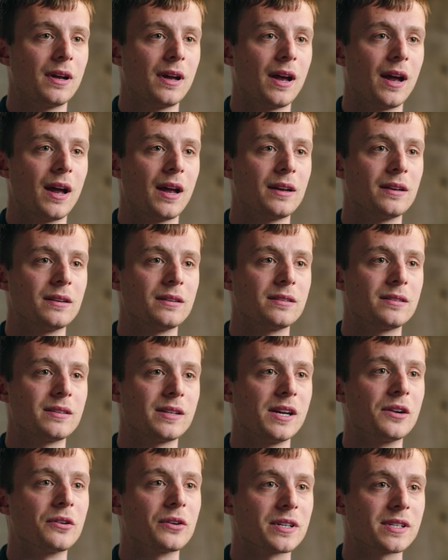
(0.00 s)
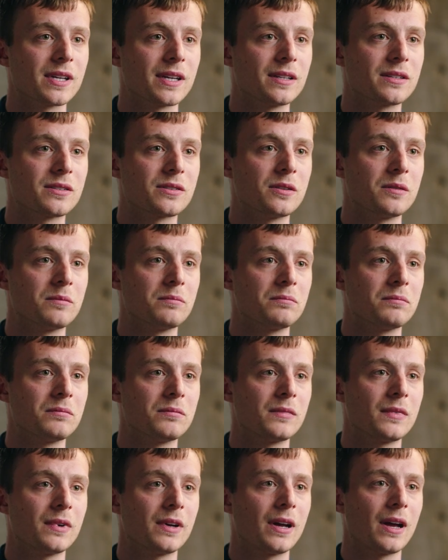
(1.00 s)
and irritates them
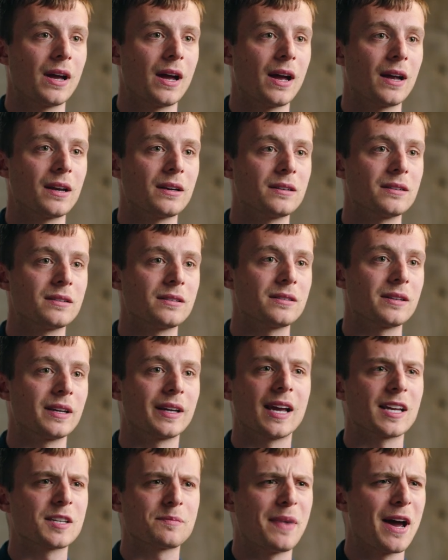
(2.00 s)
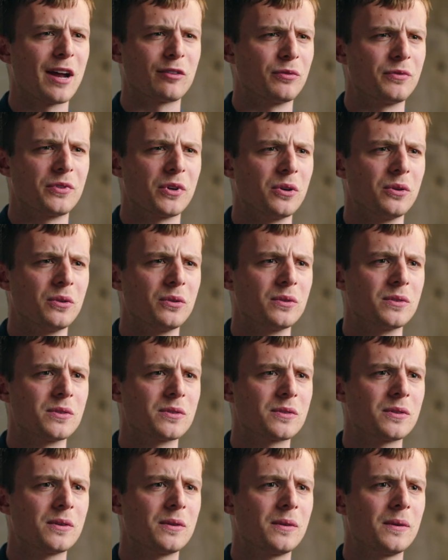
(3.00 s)
and it gets bad
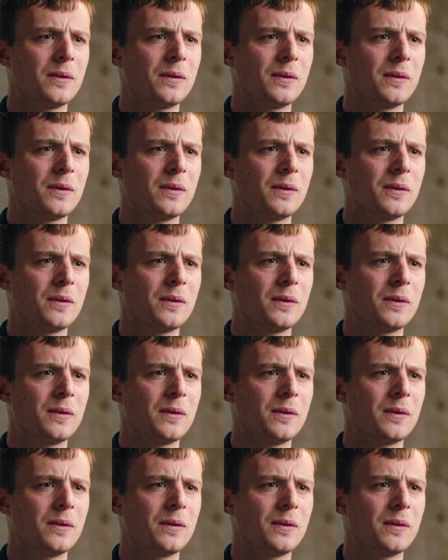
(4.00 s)
reviews.